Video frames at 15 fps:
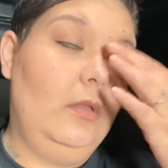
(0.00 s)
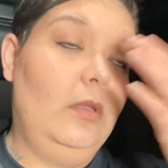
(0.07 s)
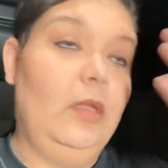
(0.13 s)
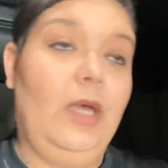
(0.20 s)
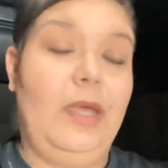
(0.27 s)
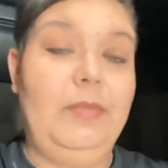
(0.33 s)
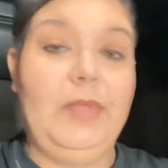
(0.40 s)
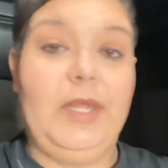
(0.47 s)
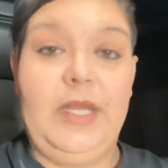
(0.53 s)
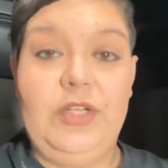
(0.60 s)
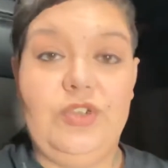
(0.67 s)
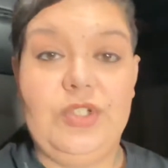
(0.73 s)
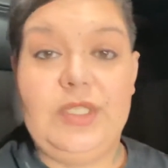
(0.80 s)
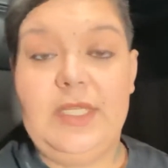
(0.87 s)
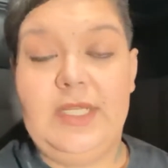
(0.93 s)
I'm not
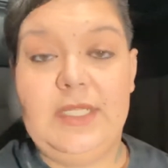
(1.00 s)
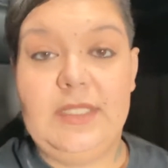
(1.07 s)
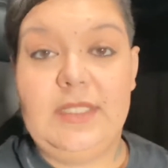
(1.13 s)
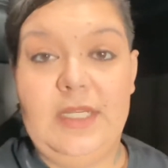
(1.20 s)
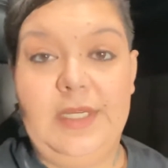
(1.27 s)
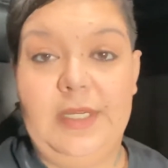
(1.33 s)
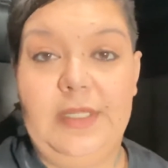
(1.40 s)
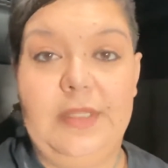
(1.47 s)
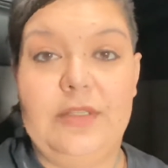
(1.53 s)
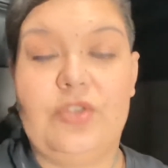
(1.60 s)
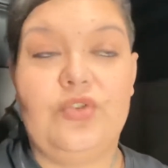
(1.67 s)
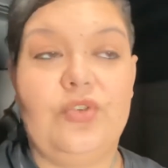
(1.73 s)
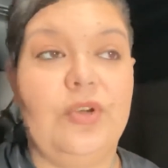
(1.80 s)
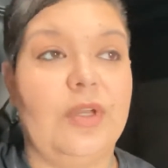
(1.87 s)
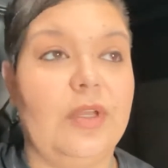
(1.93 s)
interested in sitting in this
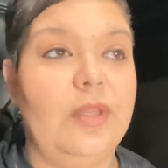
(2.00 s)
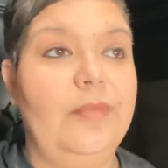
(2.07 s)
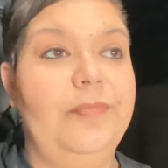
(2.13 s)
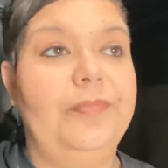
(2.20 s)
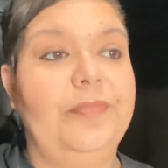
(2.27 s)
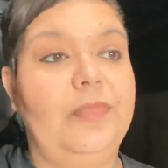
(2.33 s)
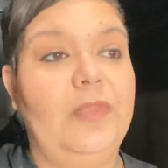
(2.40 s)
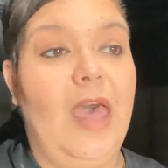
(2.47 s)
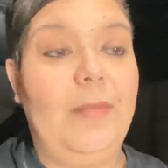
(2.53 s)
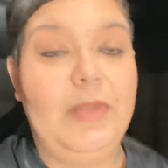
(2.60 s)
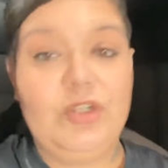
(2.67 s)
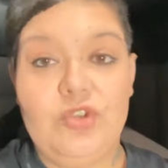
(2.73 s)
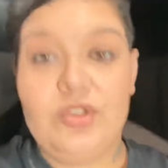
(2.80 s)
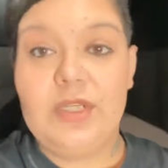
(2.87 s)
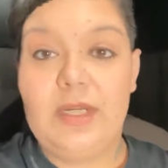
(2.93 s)
truck. I'm
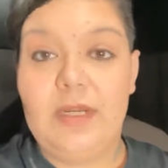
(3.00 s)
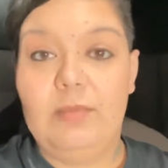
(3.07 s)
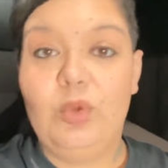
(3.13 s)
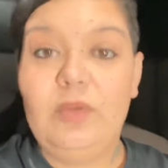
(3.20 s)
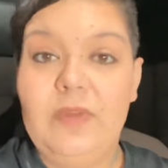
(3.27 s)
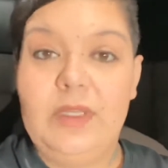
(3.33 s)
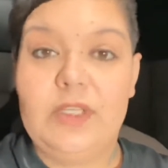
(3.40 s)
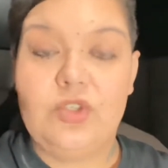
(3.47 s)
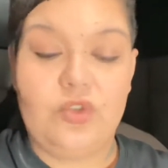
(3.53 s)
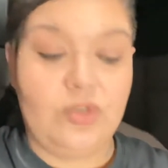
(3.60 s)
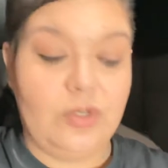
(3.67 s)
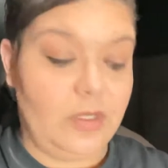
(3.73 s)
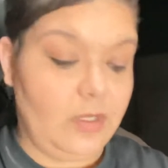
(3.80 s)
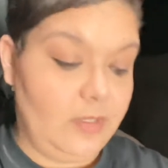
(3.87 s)
interested in moving this truck.